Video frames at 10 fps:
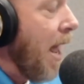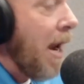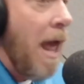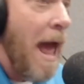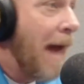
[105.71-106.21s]

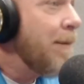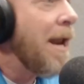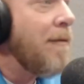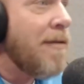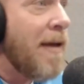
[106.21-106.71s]
And I'm
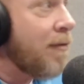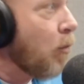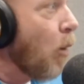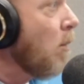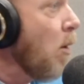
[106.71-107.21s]
not even saying it's
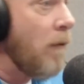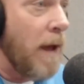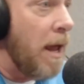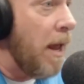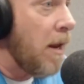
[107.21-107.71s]
the wrong move.
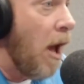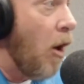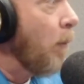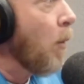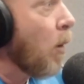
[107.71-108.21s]
I, it, I
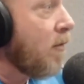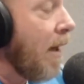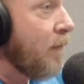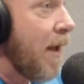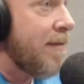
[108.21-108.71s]
hope it works
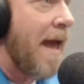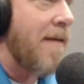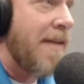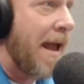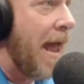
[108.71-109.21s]
out fantastic.